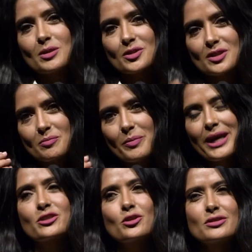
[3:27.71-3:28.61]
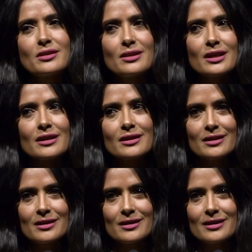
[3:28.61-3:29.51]
because it makes us
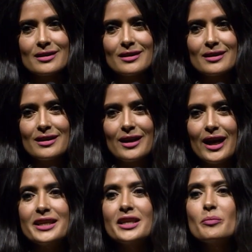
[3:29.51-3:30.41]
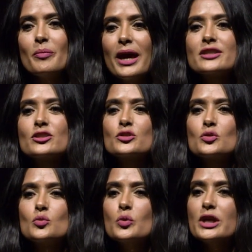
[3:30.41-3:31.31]
think and it makes us
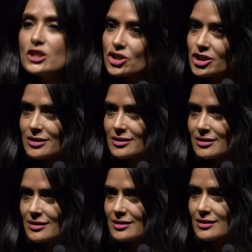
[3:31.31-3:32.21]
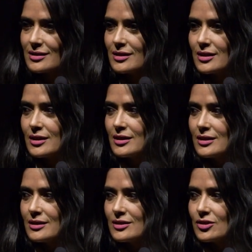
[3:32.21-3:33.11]
wish
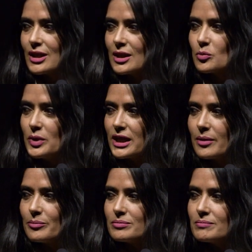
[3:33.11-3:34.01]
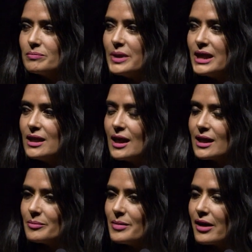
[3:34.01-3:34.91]
so that we can be
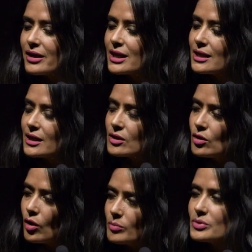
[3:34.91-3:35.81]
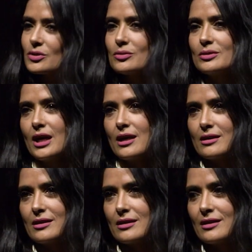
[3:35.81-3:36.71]
an America that comes
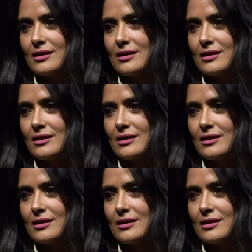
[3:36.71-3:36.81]
together